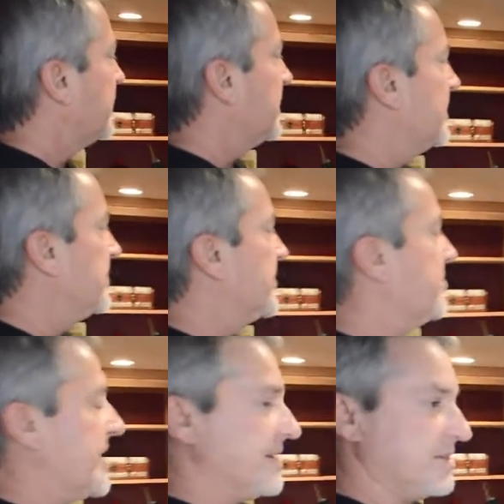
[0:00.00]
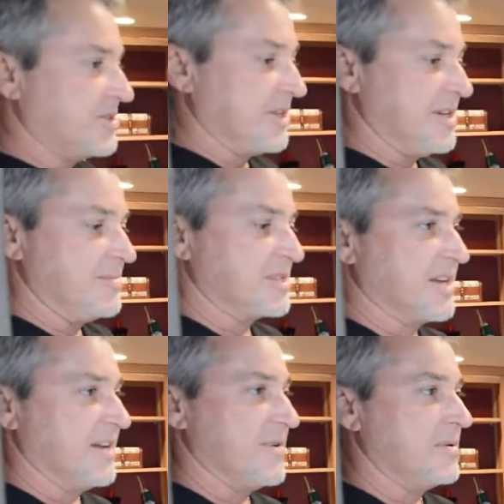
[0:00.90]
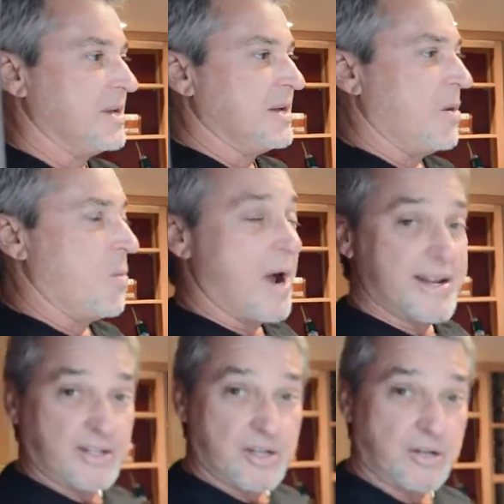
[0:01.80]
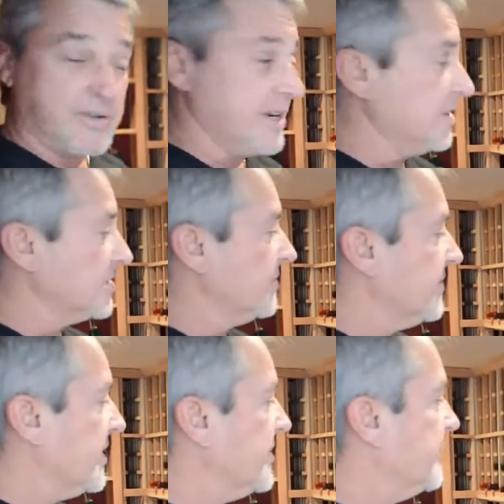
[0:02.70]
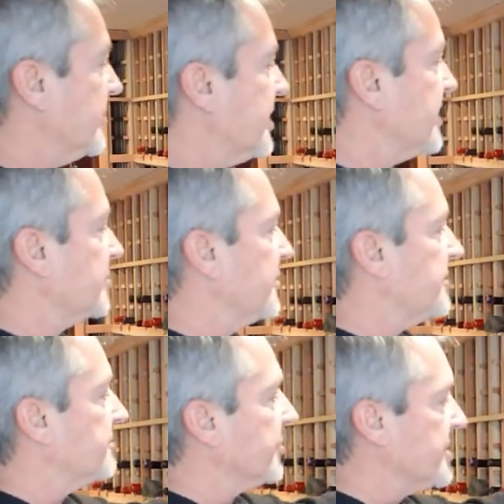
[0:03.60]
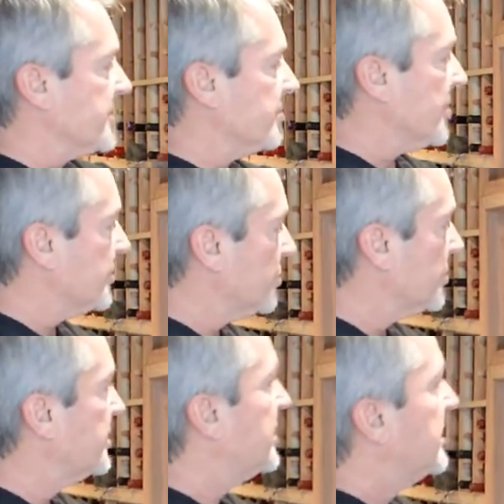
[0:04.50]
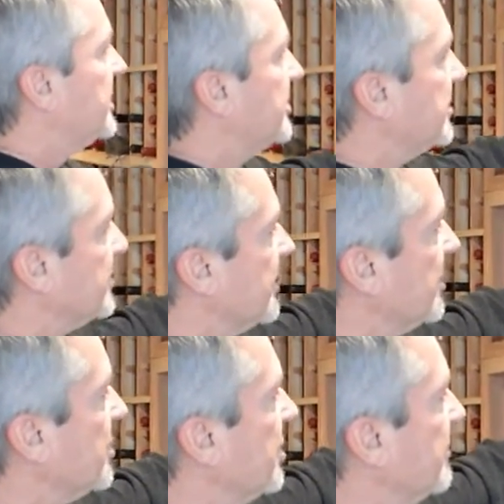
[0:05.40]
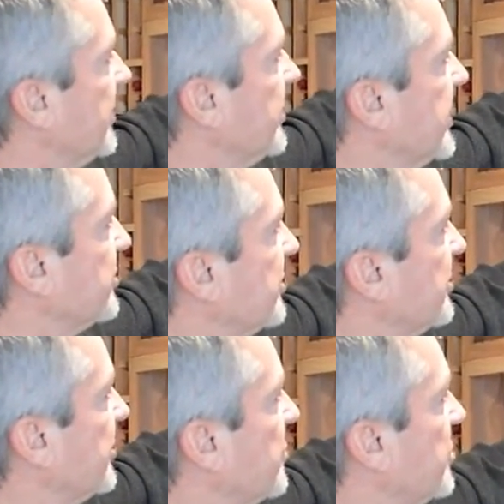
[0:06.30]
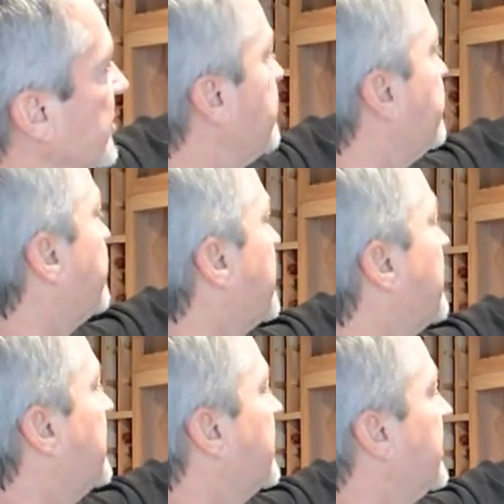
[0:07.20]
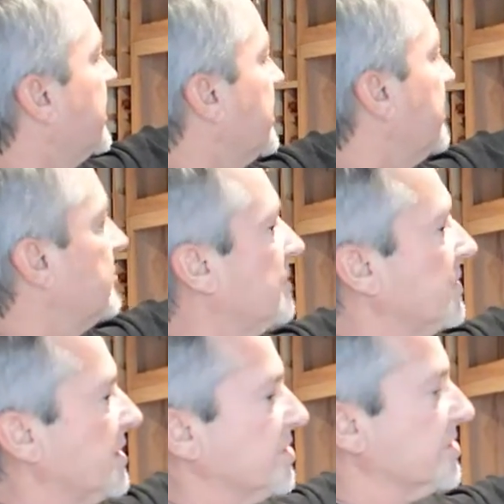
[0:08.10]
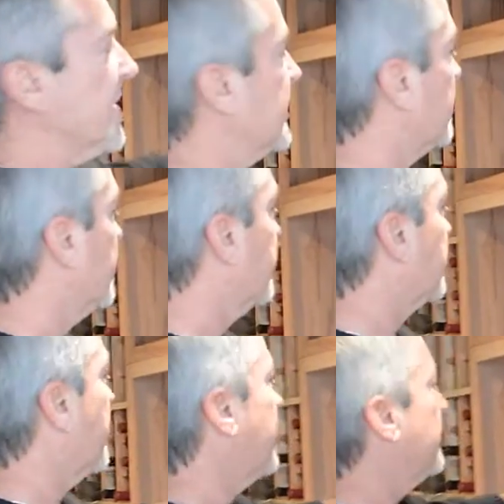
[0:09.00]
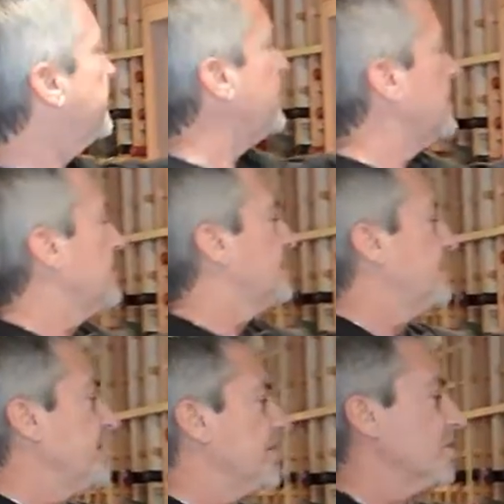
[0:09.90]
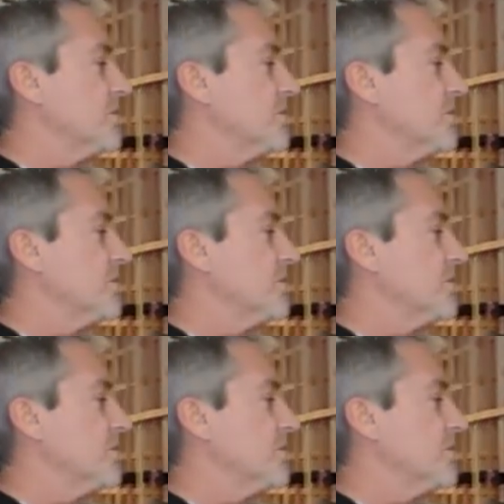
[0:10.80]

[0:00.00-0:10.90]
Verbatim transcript: um, the paint scheme is kind of a, a, wine color. It looks very, very nice with the premium redwood. See the subtle color variations in the wood? Uh, it really looks nice with this kind of Pinot